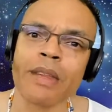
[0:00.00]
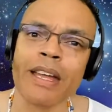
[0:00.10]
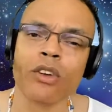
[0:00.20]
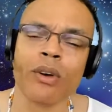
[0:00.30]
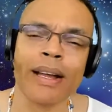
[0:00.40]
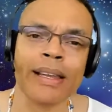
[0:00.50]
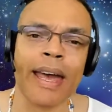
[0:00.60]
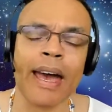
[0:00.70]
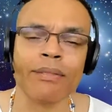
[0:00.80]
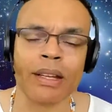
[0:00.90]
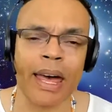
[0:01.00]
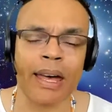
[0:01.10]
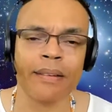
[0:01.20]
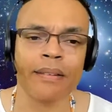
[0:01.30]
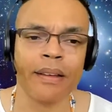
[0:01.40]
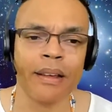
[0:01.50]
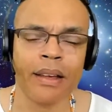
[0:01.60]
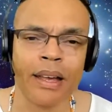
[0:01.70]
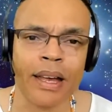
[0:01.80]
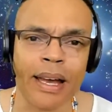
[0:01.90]
And directly after that,
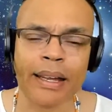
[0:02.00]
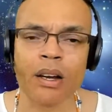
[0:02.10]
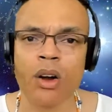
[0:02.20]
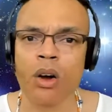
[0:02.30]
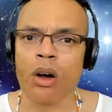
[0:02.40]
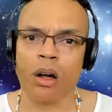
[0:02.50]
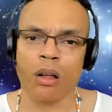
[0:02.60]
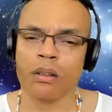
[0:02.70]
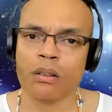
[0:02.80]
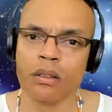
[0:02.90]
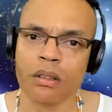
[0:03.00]
I got a call